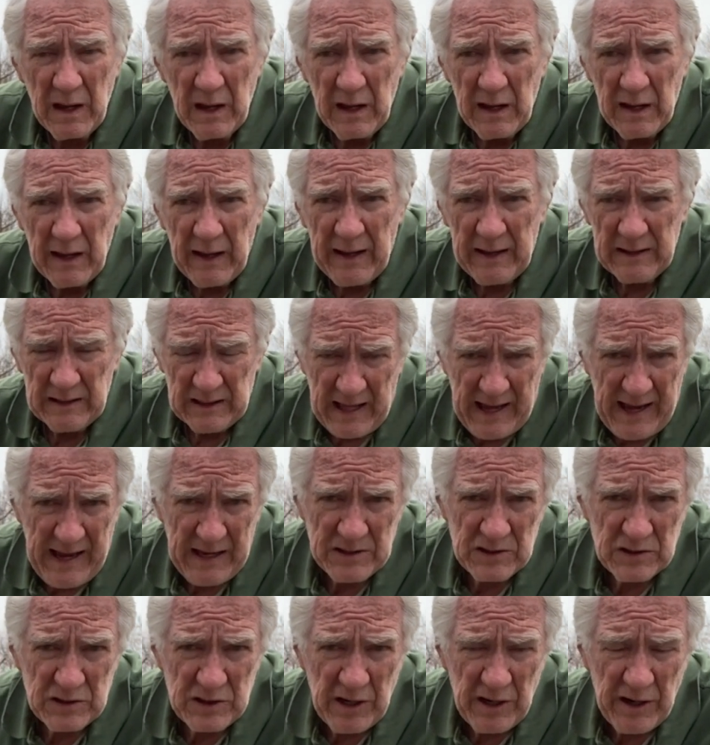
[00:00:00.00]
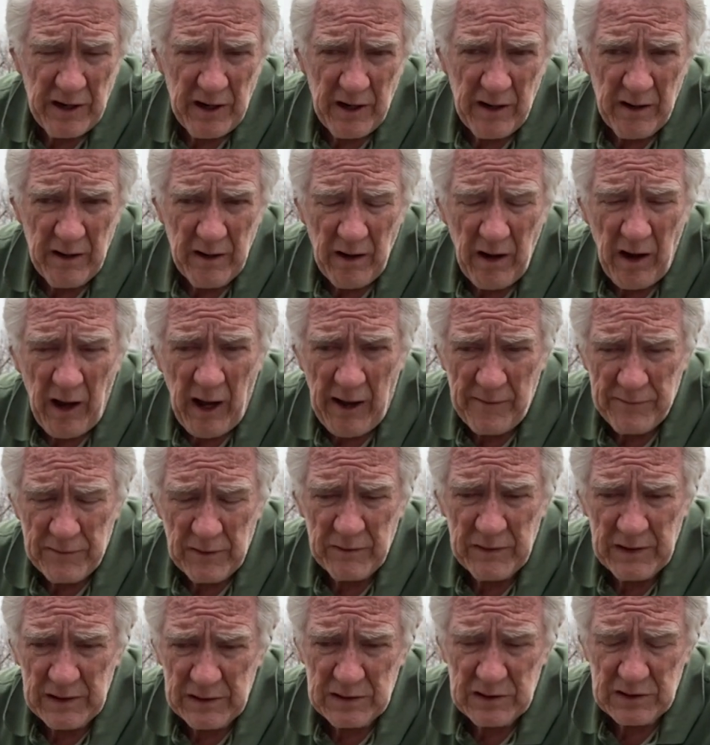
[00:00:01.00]
Last year, off
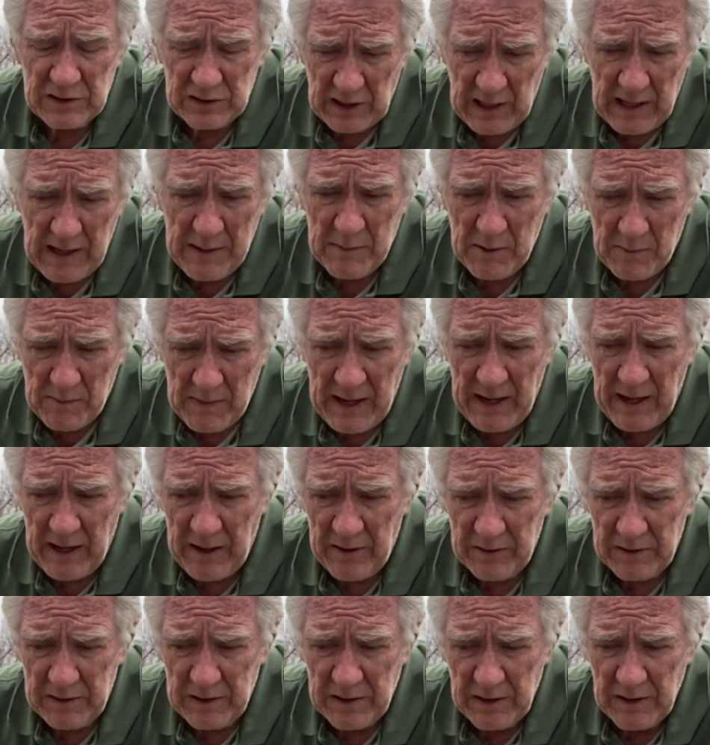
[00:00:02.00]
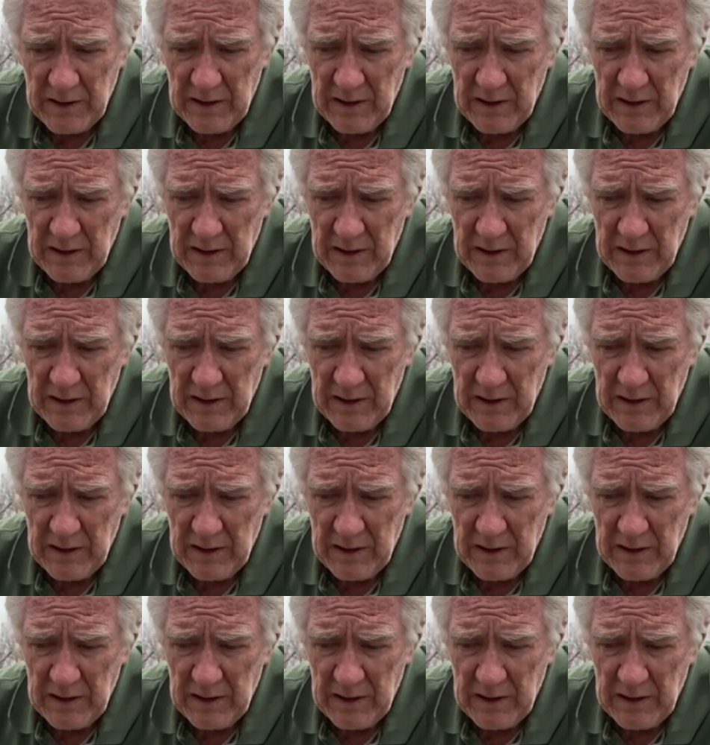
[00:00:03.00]
of this same amount,